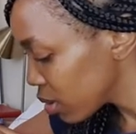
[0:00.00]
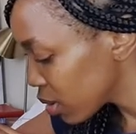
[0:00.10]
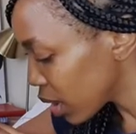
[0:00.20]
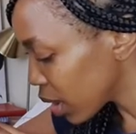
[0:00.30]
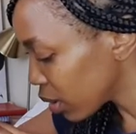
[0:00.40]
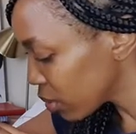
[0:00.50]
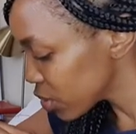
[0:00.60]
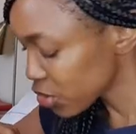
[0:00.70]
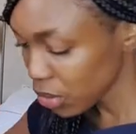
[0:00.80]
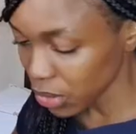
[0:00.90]
that I could
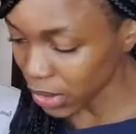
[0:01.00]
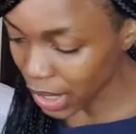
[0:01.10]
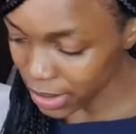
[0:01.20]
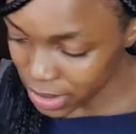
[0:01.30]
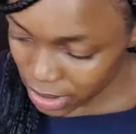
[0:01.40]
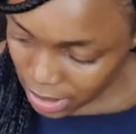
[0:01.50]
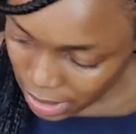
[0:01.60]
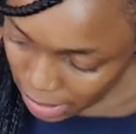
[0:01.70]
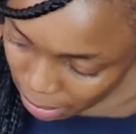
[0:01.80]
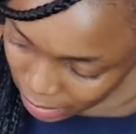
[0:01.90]
show you guys,
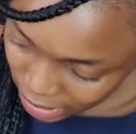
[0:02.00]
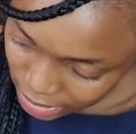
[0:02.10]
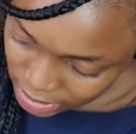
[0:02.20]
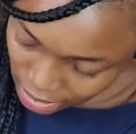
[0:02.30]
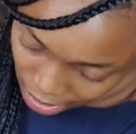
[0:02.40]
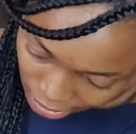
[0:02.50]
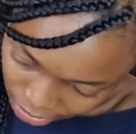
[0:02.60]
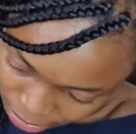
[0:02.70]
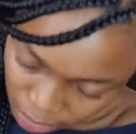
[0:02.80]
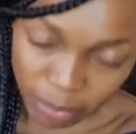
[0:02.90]
but I
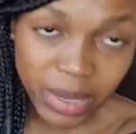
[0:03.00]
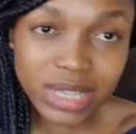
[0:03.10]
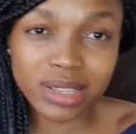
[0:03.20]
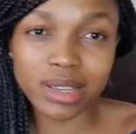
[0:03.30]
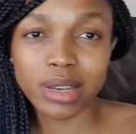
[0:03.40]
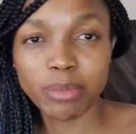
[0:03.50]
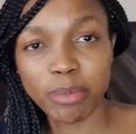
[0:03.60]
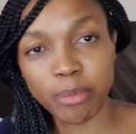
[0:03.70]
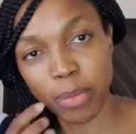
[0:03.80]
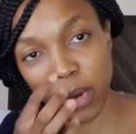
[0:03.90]
have basically
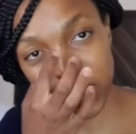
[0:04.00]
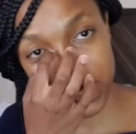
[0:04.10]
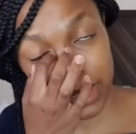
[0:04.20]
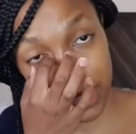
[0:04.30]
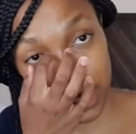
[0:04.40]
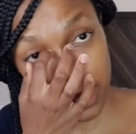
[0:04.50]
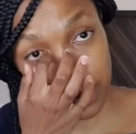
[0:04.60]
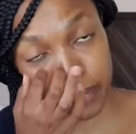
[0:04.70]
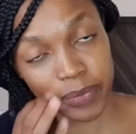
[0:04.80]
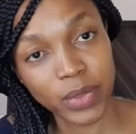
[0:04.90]
bought the
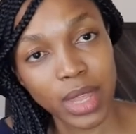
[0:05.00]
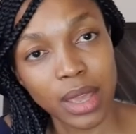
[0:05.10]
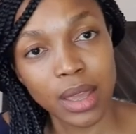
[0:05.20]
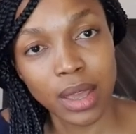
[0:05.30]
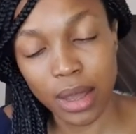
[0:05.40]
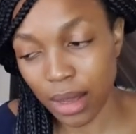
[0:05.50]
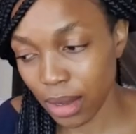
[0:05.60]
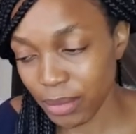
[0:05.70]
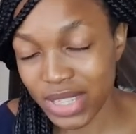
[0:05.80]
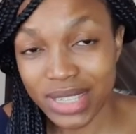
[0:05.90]

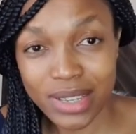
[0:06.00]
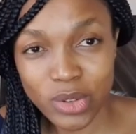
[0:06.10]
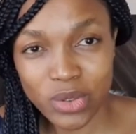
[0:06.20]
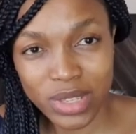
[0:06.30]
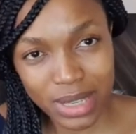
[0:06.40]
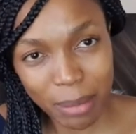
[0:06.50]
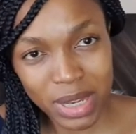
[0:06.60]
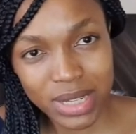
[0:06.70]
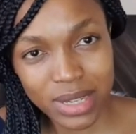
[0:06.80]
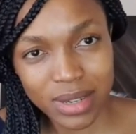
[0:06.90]
Sea to
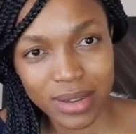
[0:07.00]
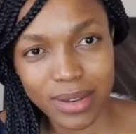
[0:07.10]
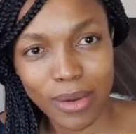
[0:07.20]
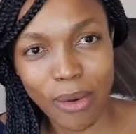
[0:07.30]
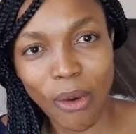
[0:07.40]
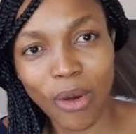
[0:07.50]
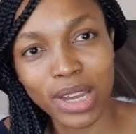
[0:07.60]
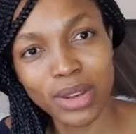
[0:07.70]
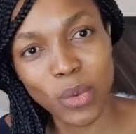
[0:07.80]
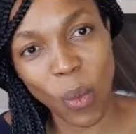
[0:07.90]
Summit
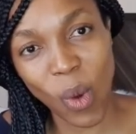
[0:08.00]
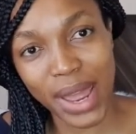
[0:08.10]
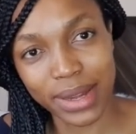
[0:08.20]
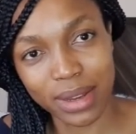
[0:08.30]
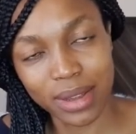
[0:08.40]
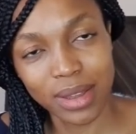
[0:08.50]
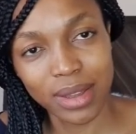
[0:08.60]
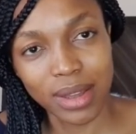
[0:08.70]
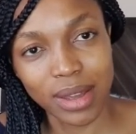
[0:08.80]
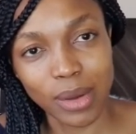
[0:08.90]
all-in-one
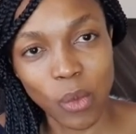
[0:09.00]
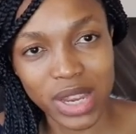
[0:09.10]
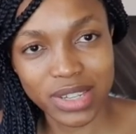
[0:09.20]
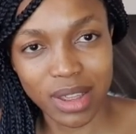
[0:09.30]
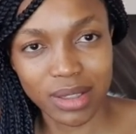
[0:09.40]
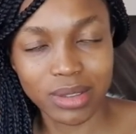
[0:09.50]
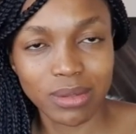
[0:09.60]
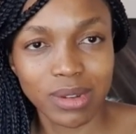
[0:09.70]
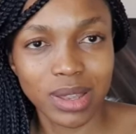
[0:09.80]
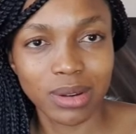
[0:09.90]
washer.
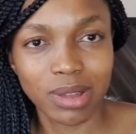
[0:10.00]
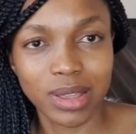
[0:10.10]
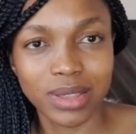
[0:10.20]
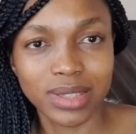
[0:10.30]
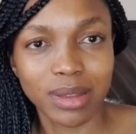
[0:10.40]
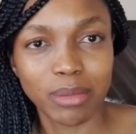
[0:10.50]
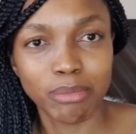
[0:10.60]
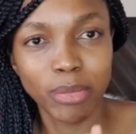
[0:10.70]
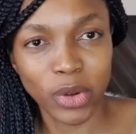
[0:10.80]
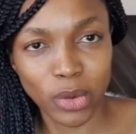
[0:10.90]
So it's a
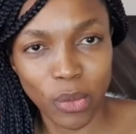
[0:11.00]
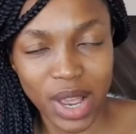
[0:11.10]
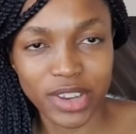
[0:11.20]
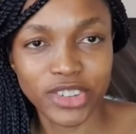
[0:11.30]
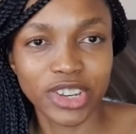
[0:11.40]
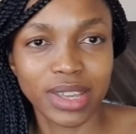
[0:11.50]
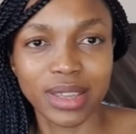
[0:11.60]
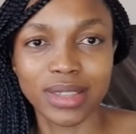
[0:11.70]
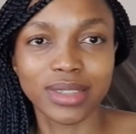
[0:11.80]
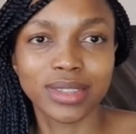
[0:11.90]
body wash,
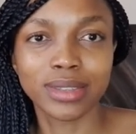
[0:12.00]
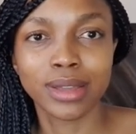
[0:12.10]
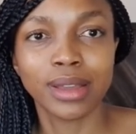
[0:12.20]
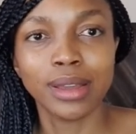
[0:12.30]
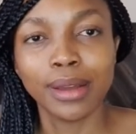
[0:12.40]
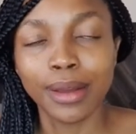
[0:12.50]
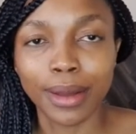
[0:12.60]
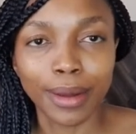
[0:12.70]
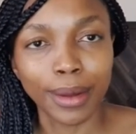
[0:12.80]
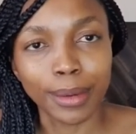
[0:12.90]
it's
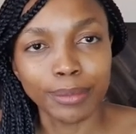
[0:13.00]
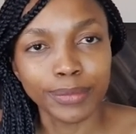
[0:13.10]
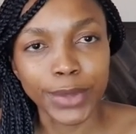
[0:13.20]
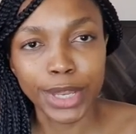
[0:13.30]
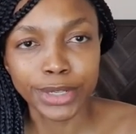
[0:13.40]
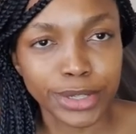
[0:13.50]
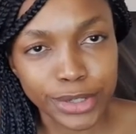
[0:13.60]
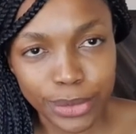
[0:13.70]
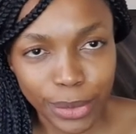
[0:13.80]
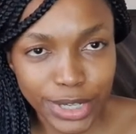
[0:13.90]
a
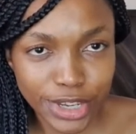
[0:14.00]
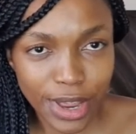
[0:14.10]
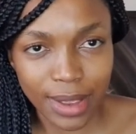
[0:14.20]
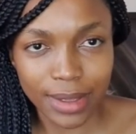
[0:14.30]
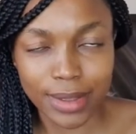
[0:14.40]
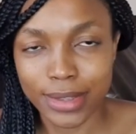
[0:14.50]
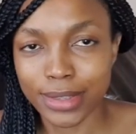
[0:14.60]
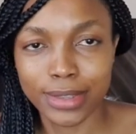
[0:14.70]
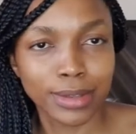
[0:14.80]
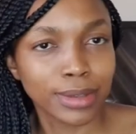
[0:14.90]
dishwasher,
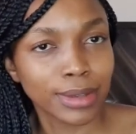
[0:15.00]
it's,